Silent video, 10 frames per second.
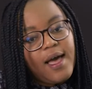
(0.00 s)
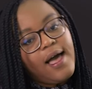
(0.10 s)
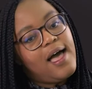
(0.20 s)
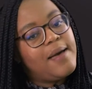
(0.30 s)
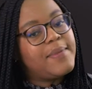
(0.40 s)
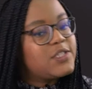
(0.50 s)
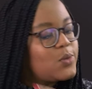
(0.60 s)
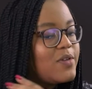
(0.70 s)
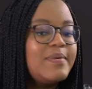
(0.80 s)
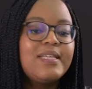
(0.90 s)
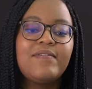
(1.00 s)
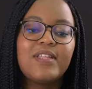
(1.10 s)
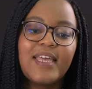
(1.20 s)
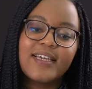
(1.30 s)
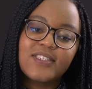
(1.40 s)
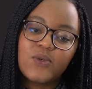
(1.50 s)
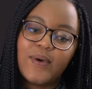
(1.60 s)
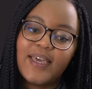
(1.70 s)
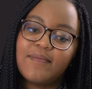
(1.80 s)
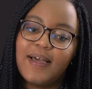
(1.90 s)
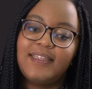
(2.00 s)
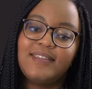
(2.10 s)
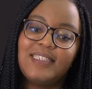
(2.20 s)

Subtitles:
And so we've been given x squared minus